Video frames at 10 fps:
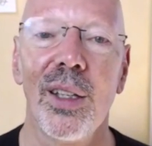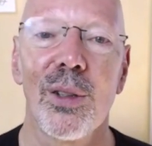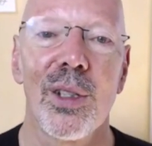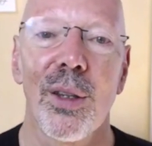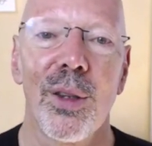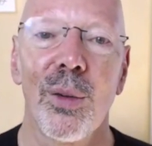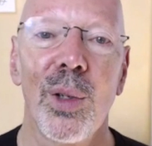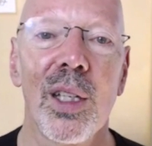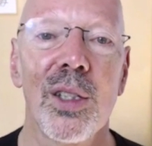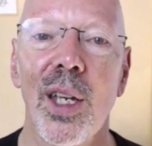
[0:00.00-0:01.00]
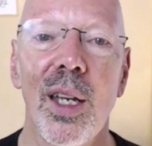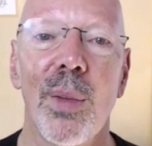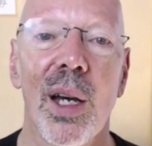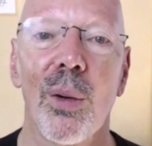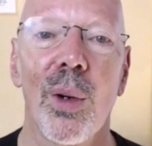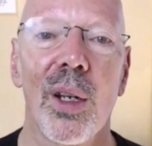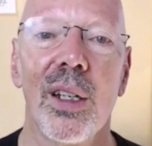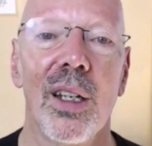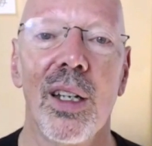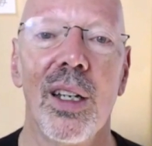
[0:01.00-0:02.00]
There's nothing we can say about what
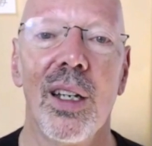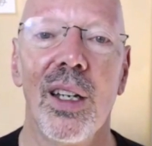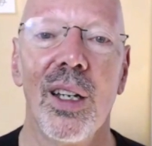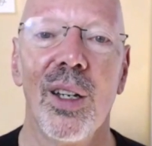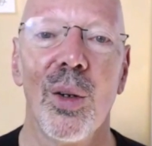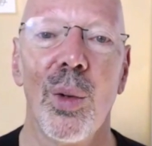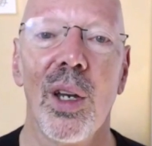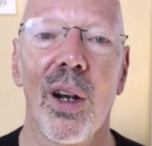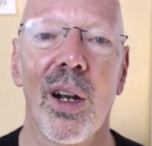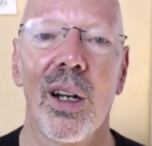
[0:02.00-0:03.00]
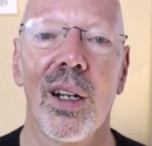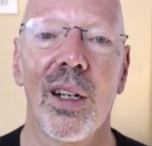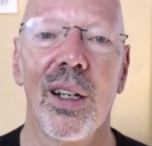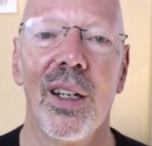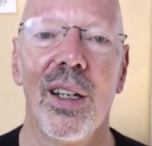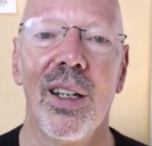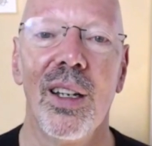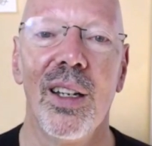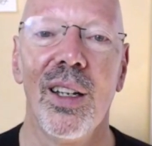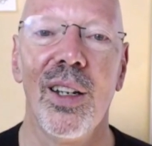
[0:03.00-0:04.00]
we are.
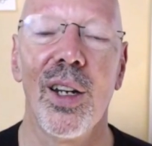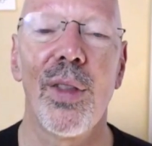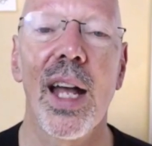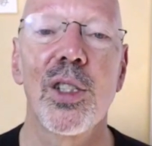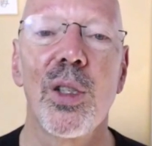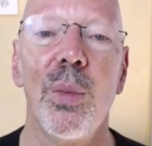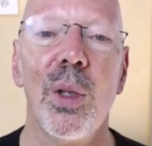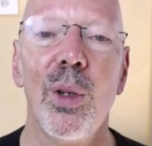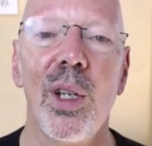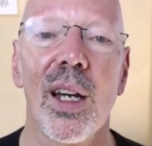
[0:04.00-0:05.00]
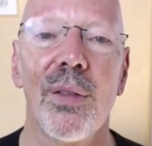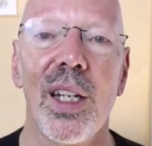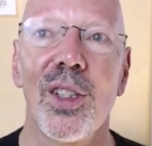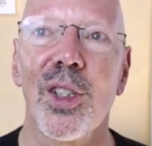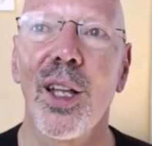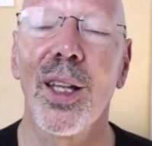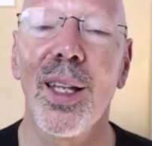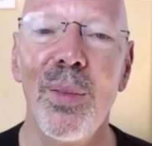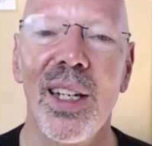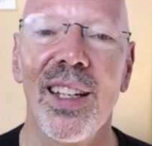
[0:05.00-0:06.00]
You know, that's the beauty of it. It's
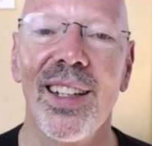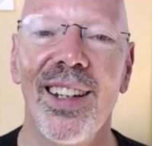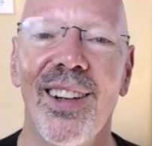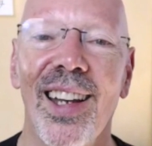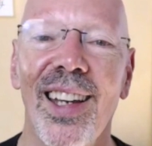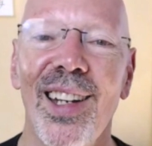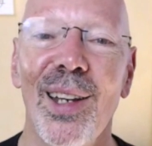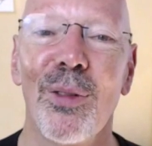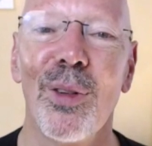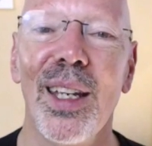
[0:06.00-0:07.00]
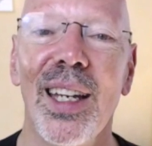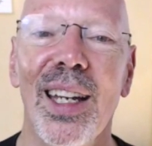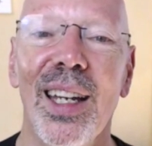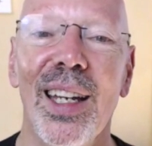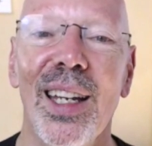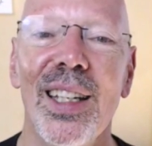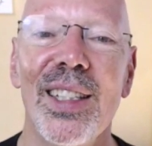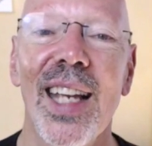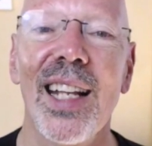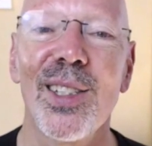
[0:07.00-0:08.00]
unlimited, right? If we
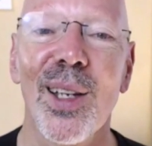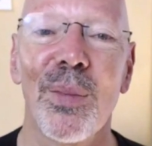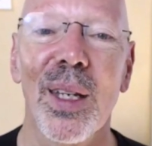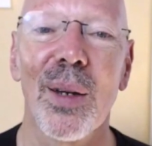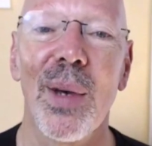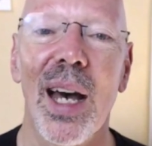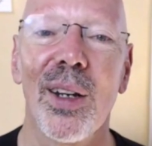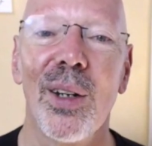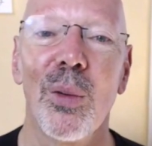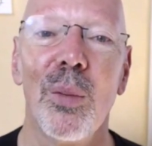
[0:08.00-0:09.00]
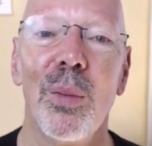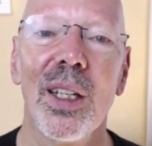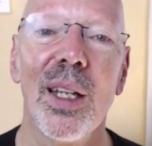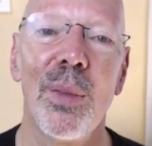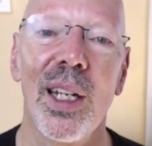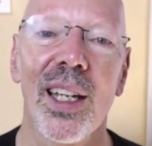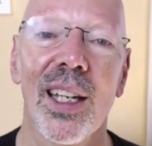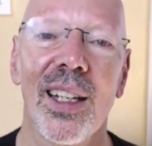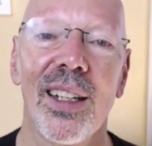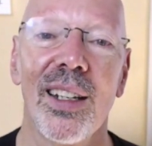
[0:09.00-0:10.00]
said something about it, we'd be limiting
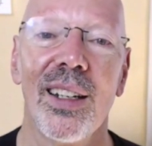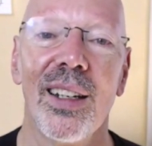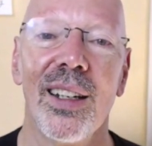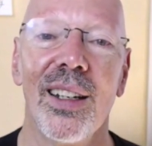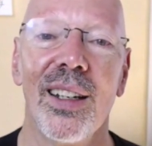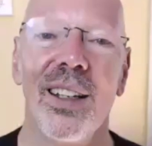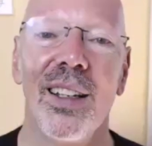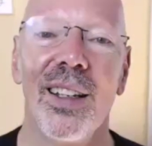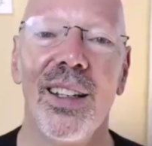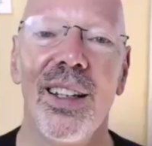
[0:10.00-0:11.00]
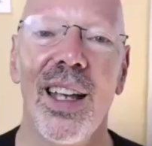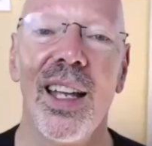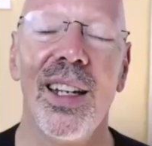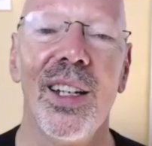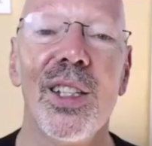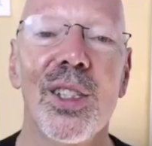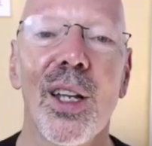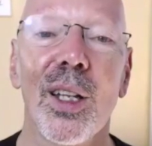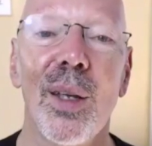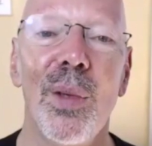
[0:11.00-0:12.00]
it. And it is
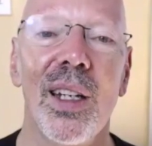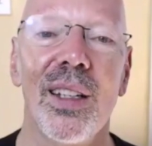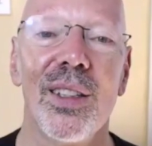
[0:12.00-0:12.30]
unlimited.